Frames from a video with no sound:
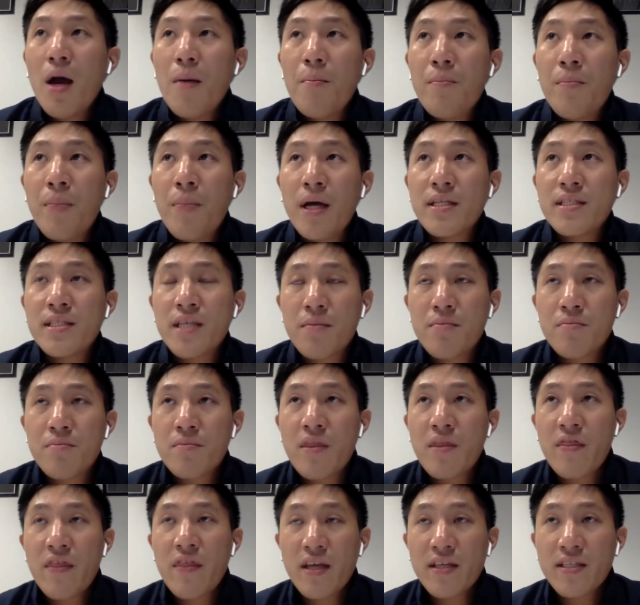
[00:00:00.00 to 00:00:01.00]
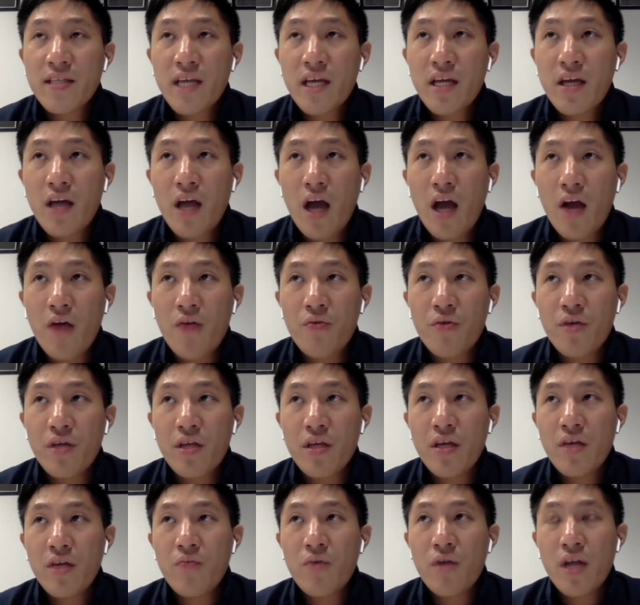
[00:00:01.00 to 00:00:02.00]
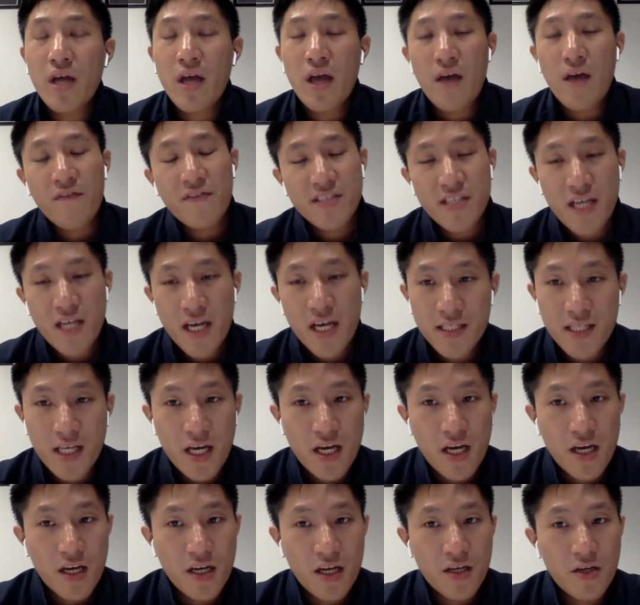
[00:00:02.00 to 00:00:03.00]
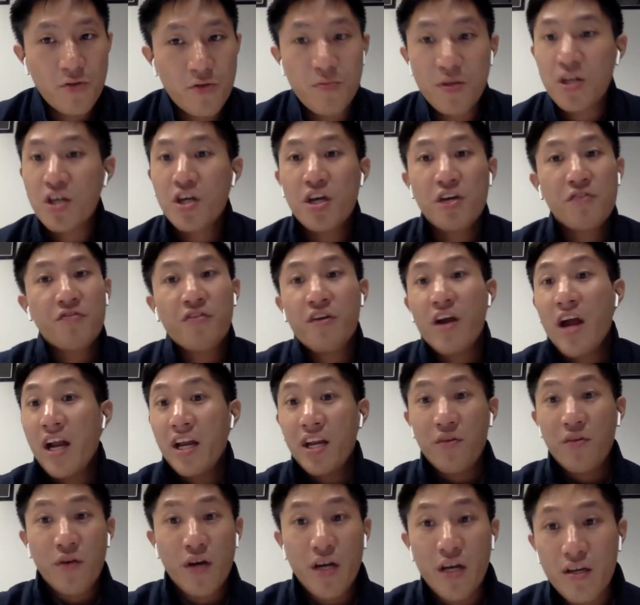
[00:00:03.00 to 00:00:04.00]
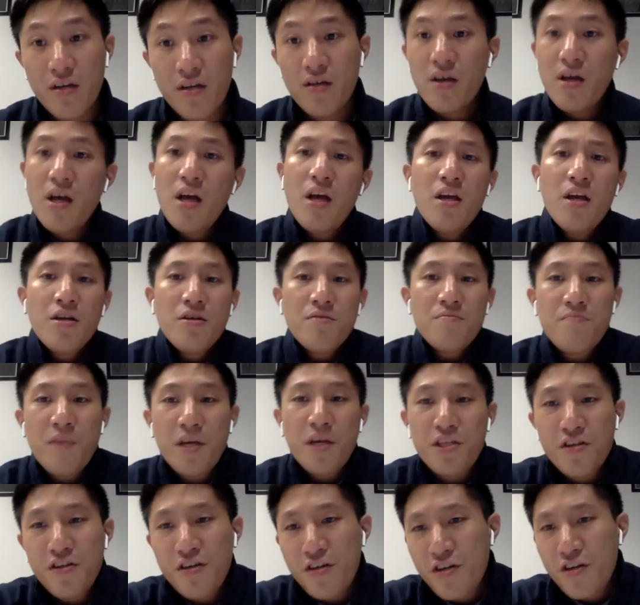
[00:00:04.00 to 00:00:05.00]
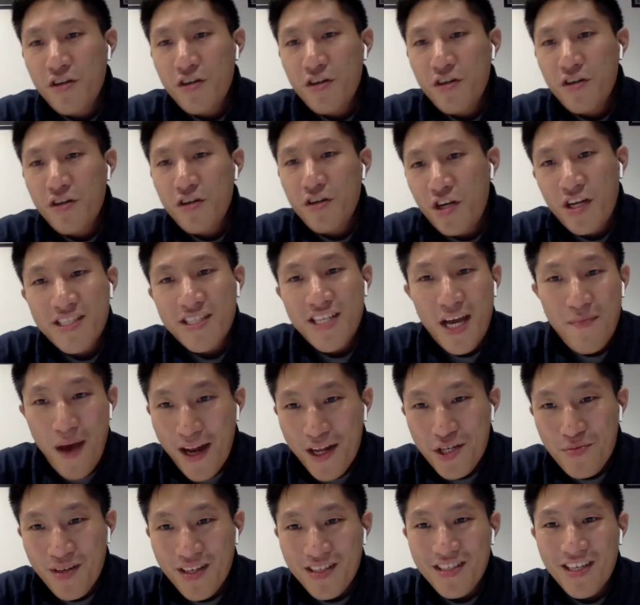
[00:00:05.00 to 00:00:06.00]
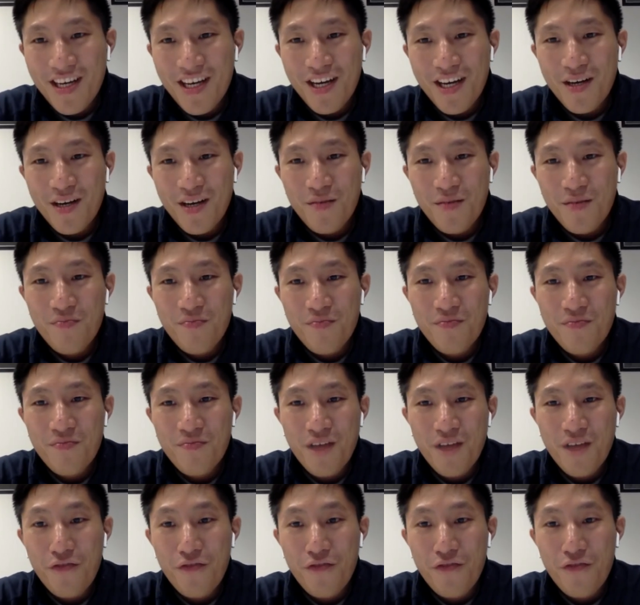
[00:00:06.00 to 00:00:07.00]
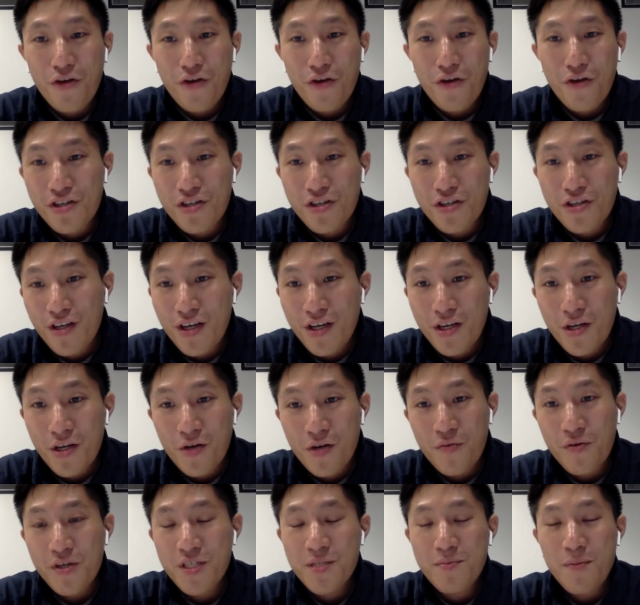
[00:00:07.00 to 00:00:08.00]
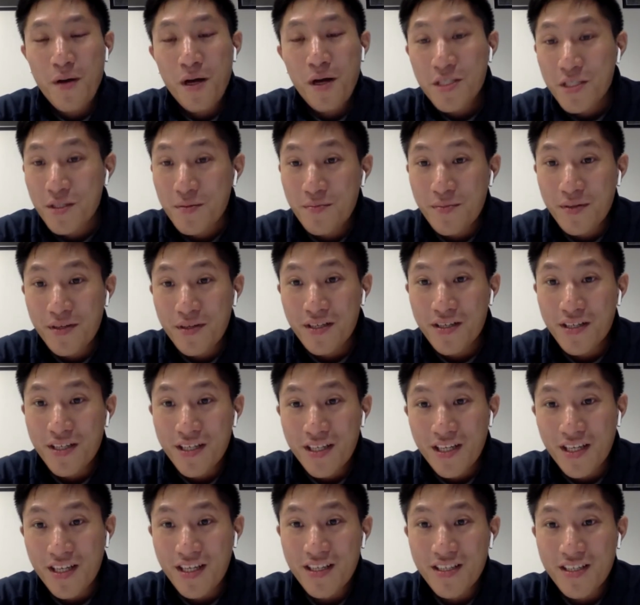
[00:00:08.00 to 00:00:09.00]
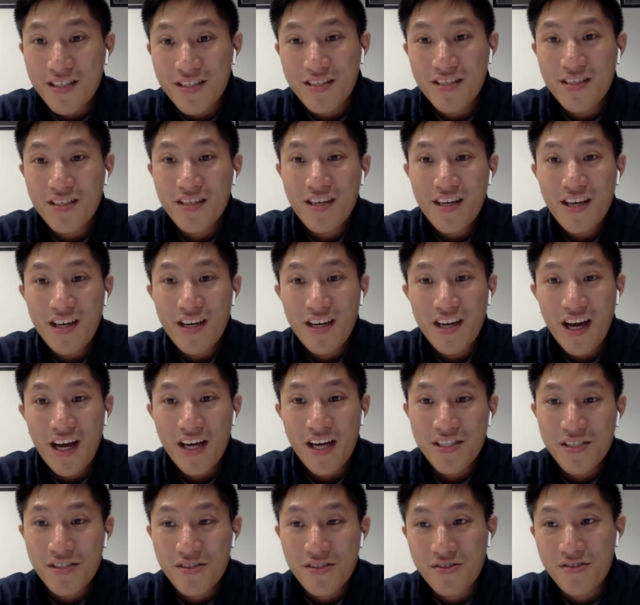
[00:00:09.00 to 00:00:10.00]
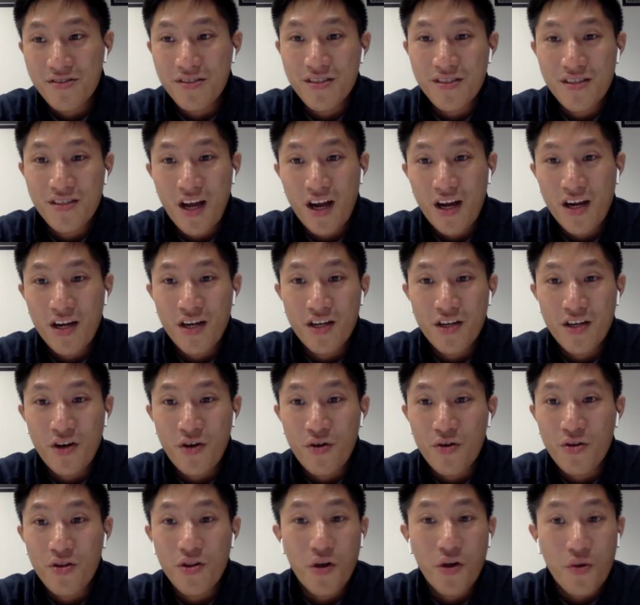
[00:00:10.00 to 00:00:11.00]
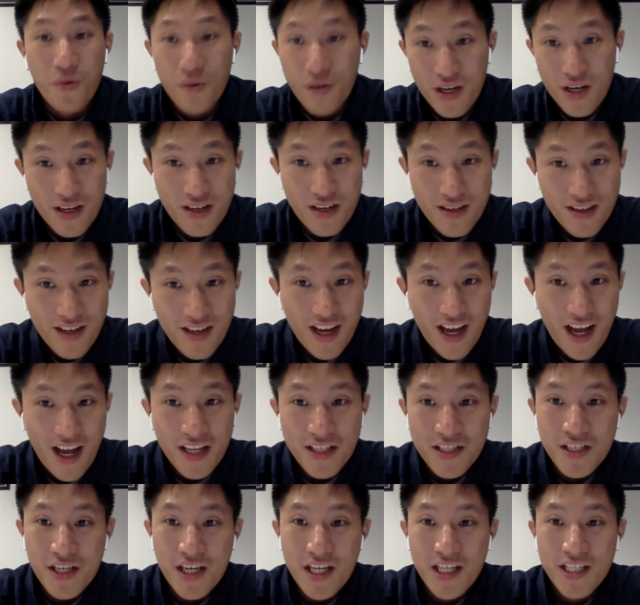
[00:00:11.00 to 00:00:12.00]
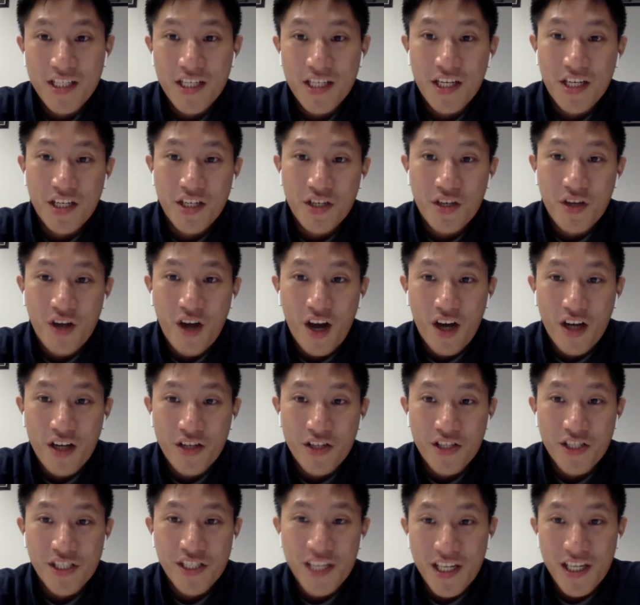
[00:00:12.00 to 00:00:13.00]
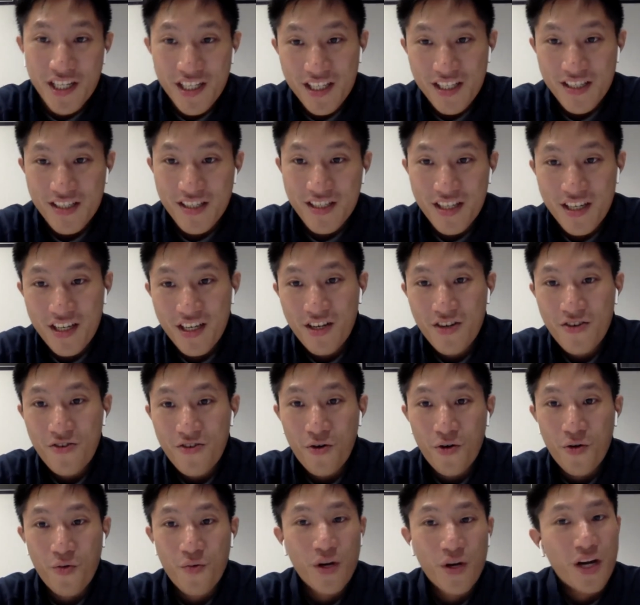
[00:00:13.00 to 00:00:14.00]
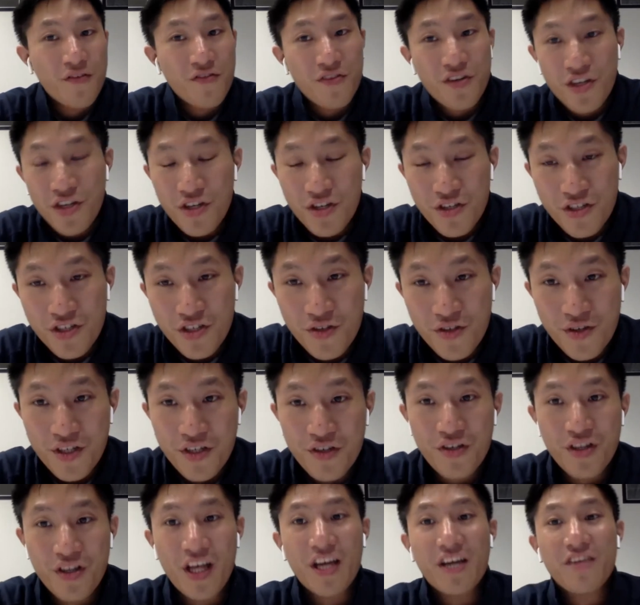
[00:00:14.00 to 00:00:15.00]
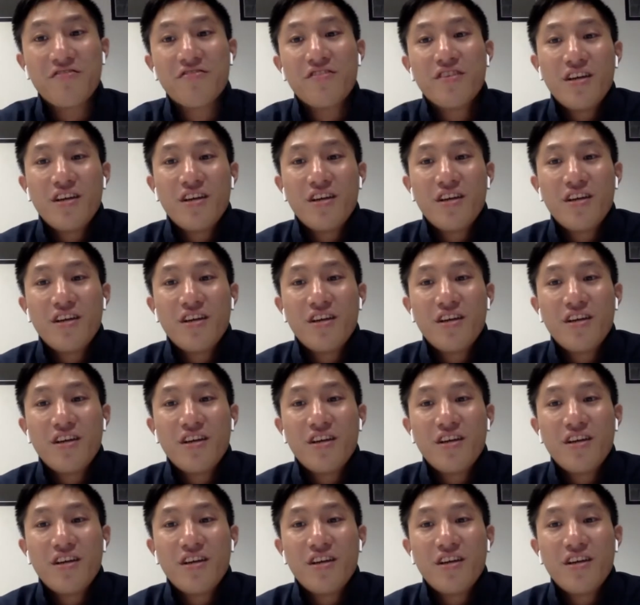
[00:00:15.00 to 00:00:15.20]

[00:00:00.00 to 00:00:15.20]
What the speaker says: But some things I really want to emphasize that it would be good for anyone. Make sure you're good at time management. Unfortunately, your responsibilities in high school is not going to go lower as you continue on your studies or whatever you do in your life.